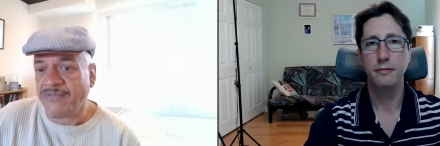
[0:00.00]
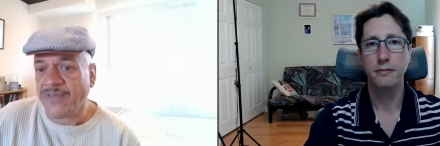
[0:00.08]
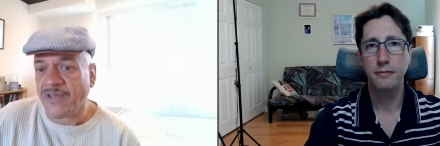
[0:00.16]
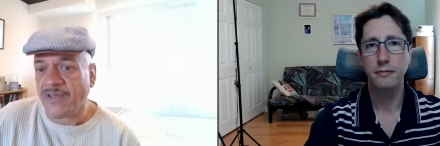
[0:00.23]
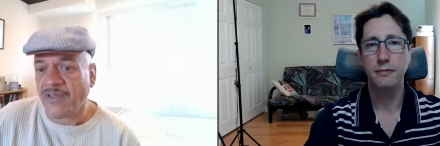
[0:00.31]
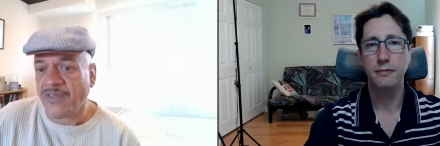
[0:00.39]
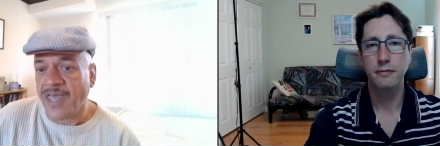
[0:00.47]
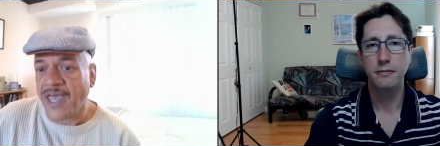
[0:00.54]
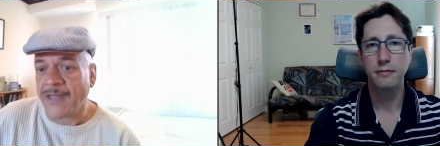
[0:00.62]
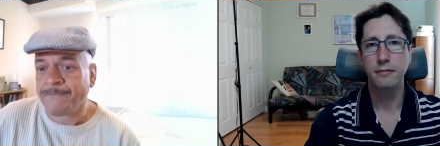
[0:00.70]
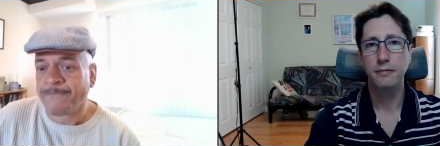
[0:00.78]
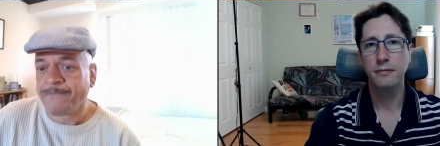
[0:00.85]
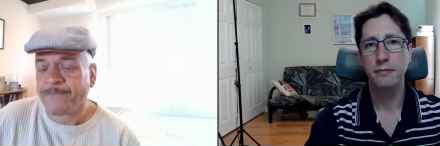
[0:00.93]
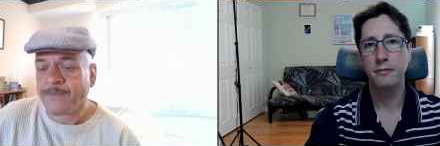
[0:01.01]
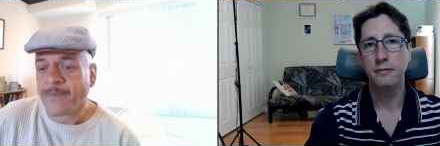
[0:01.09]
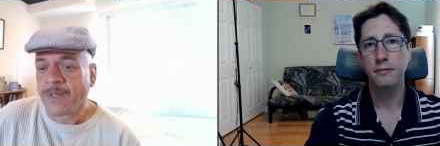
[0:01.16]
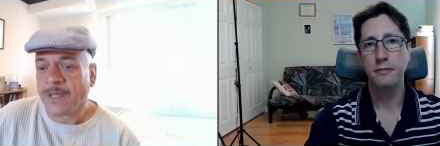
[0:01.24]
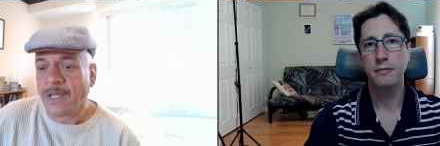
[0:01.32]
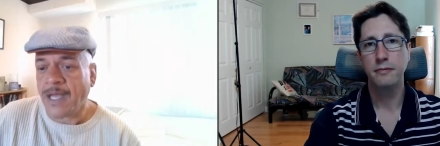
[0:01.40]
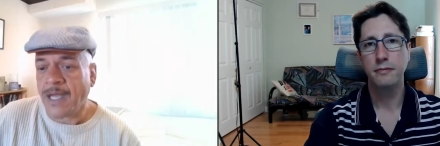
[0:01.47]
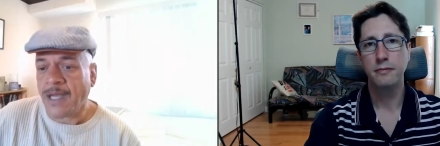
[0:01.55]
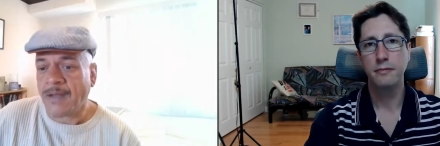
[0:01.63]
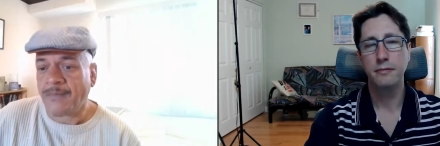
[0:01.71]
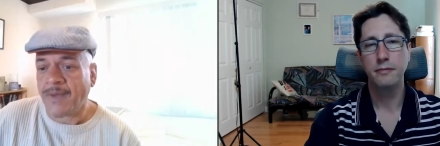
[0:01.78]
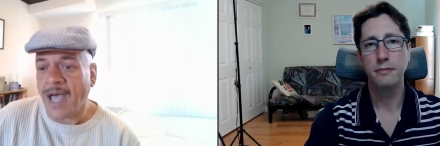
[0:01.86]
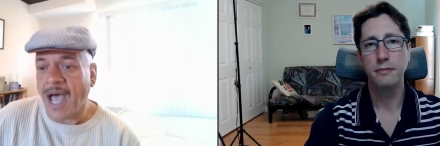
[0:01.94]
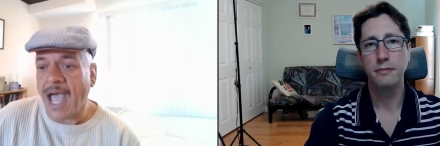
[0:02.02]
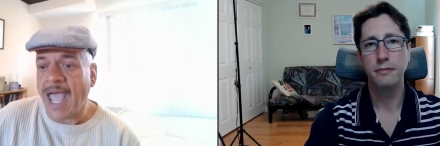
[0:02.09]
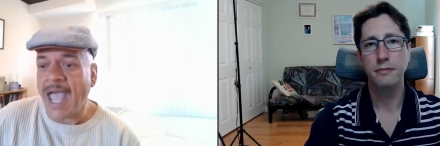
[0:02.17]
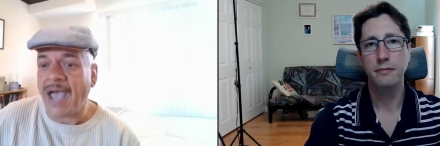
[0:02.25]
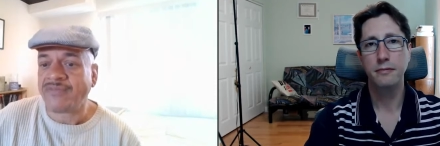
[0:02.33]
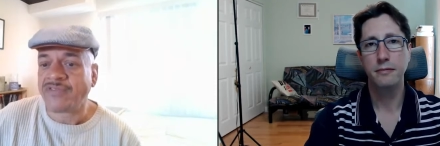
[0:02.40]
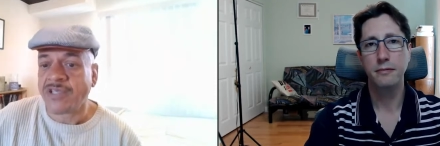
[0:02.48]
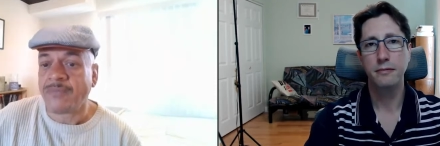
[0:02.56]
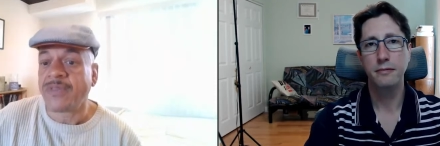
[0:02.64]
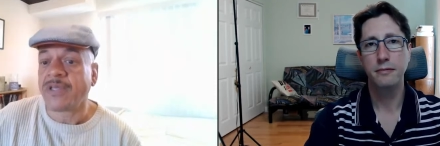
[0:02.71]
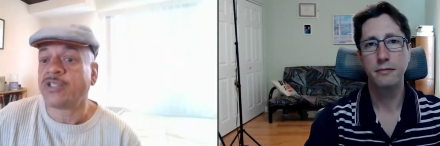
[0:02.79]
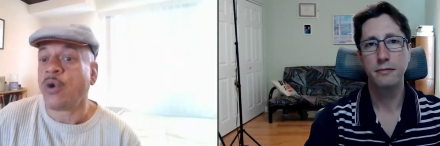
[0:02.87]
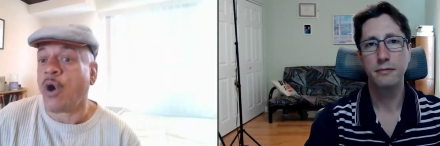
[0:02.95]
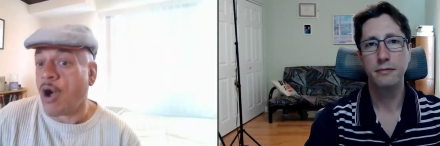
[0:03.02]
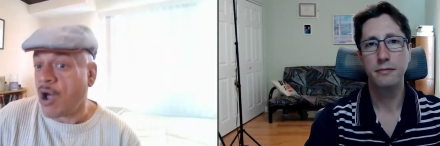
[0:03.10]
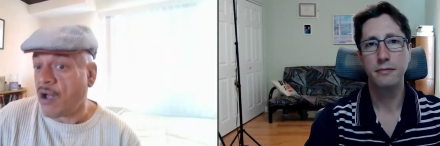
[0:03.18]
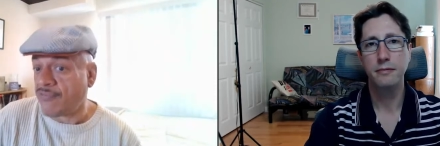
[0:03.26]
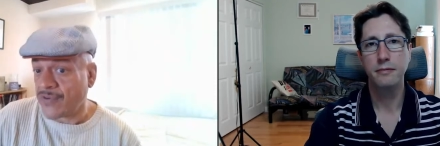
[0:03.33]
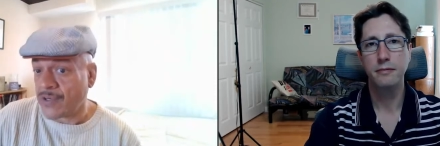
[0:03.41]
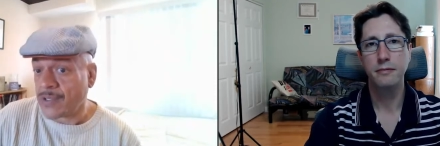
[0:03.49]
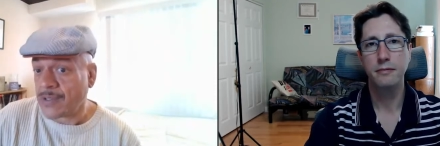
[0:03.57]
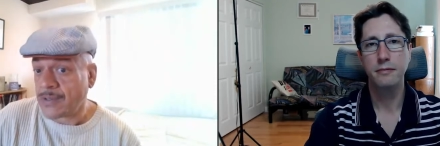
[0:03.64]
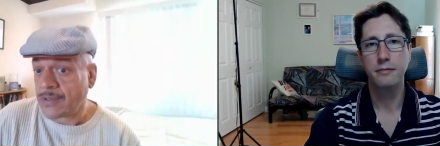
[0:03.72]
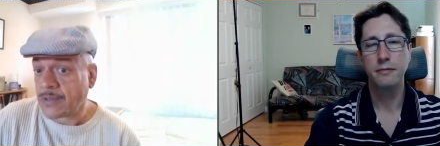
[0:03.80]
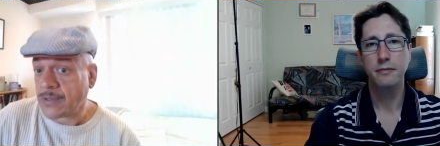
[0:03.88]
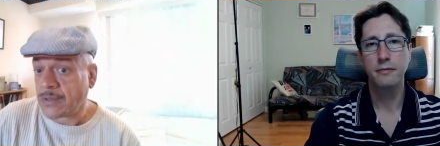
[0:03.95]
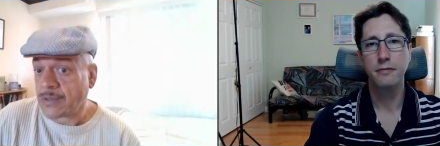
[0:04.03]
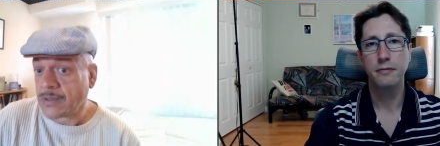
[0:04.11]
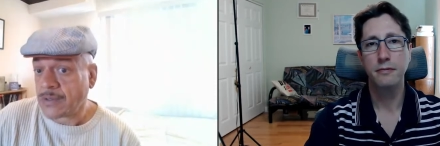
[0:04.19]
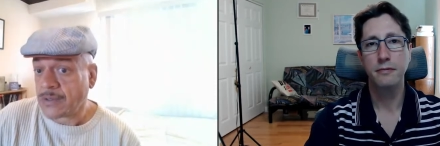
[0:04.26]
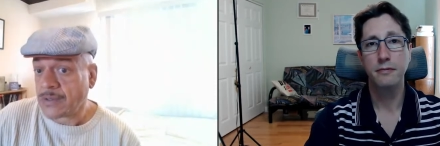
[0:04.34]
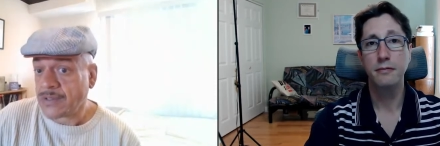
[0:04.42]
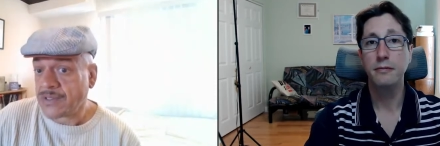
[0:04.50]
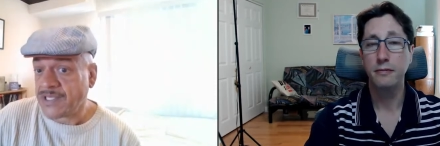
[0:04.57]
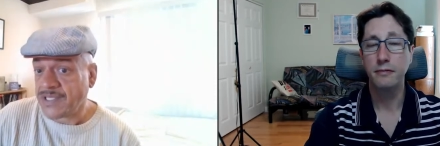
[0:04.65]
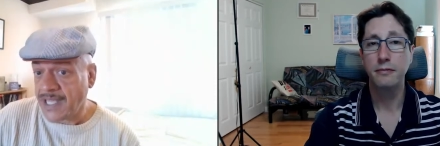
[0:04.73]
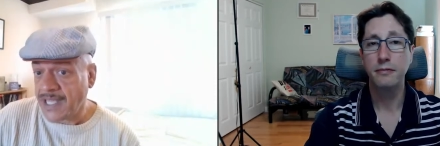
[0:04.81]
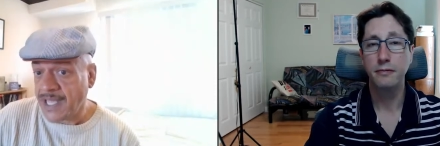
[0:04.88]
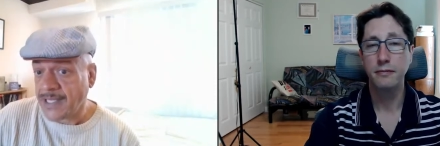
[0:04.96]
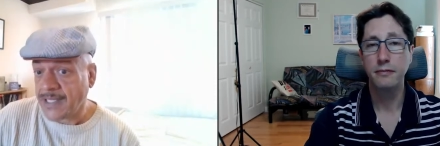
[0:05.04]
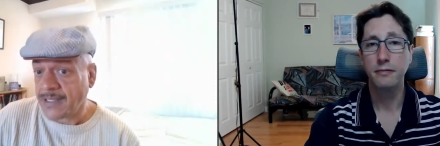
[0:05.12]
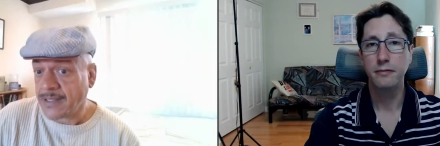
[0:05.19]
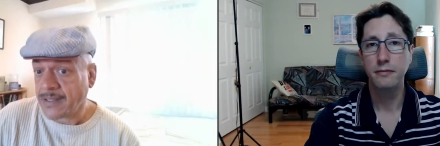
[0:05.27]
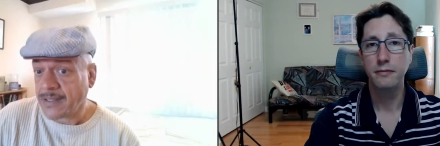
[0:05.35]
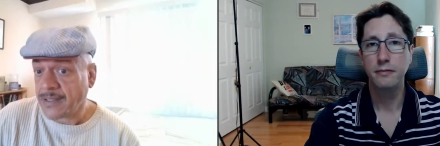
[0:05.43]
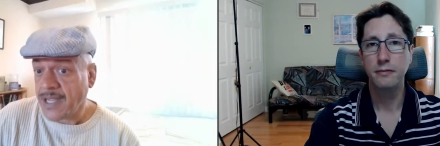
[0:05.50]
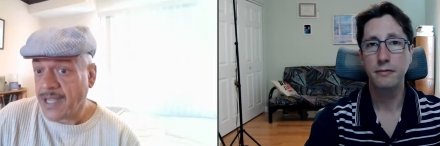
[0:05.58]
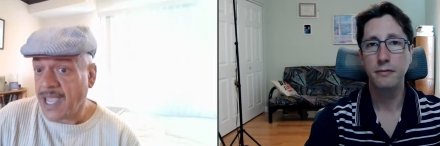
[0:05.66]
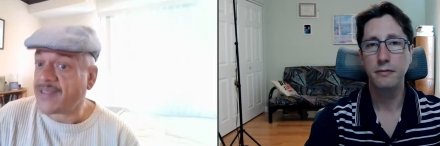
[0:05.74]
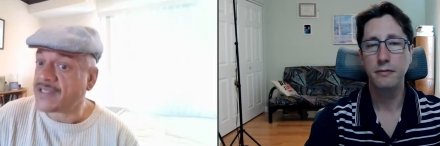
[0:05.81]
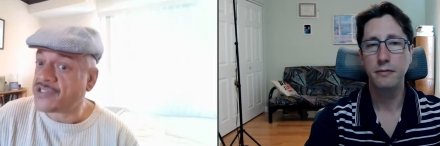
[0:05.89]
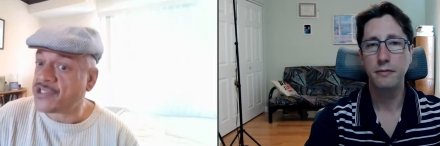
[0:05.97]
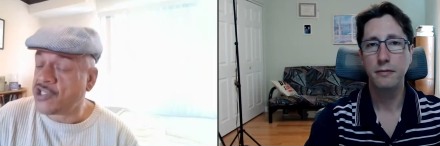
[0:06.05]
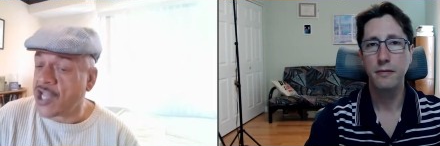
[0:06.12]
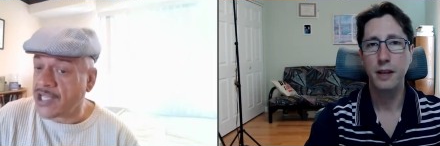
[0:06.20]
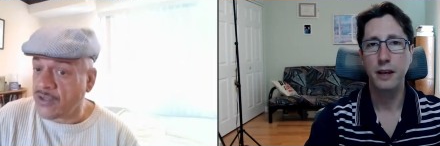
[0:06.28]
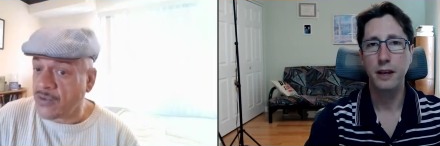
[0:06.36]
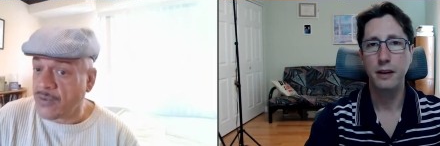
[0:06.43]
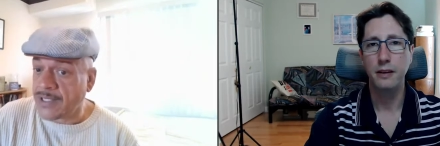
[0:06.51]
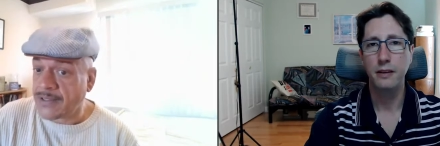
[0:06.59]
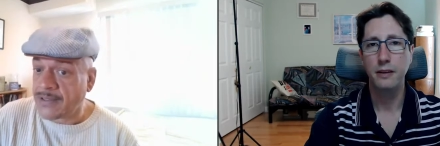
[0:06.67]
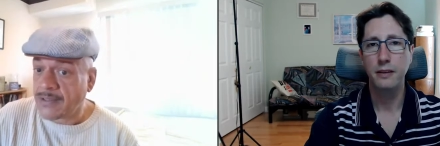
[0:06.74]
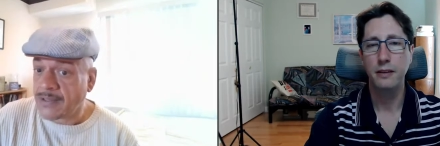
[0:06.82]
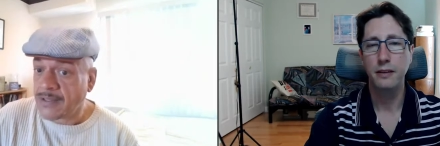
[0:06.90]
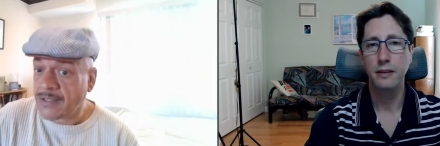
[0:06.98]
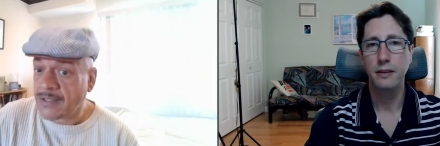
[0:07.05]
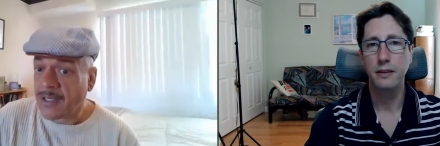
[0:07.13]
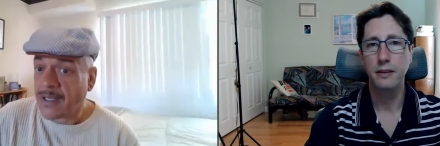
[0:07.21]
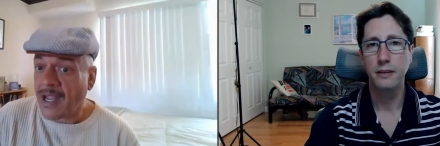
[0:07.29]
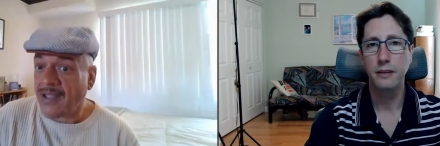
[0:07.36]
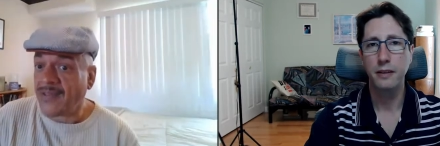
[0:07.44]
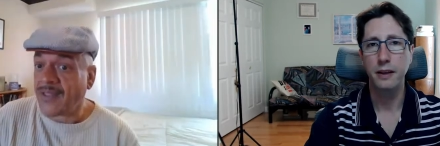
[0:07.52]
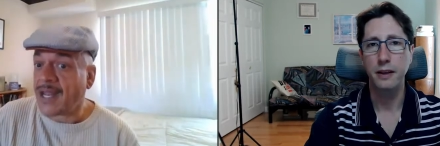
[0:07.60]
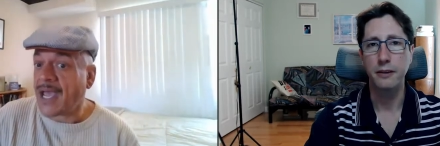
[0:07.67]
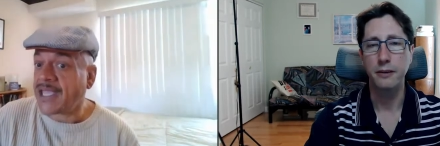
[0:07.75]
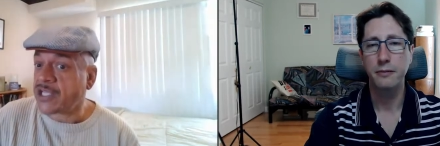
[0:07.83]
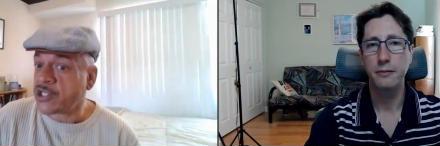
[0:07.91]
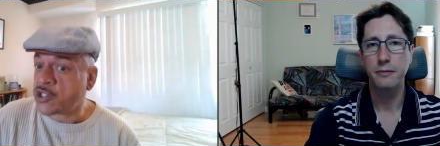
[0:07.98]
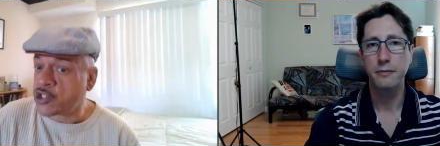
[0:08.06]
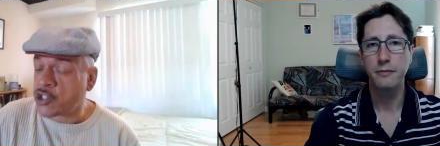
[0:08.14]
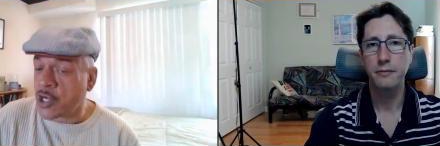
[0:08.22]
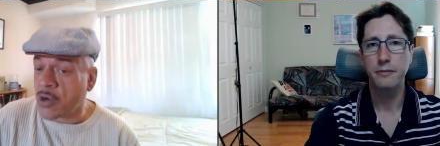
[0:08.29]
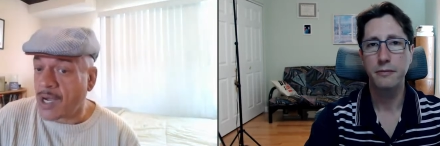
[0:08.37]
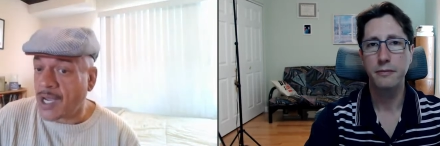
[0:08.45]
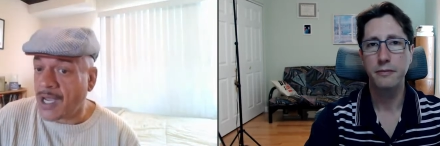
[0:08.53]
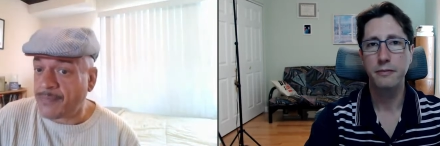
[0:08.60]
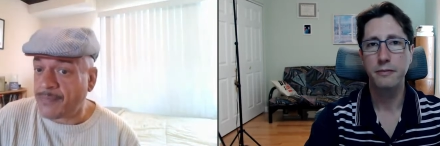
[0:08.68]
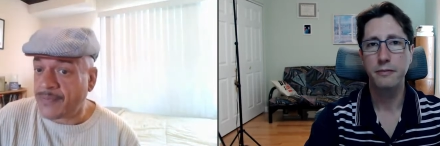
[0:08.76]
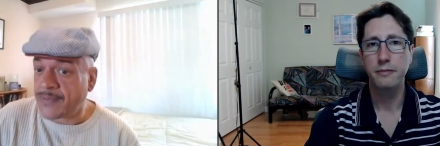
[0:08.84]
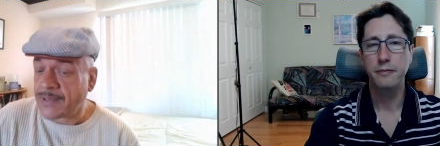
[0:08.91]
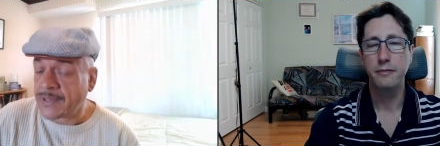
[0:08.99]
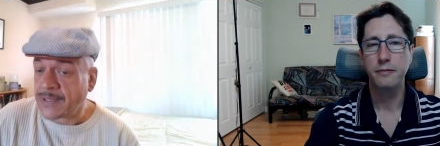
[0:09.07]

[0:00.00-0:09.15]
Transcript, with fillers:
Speaker 1: I feel that um, I have something to offer today and that's genuine and that I can show up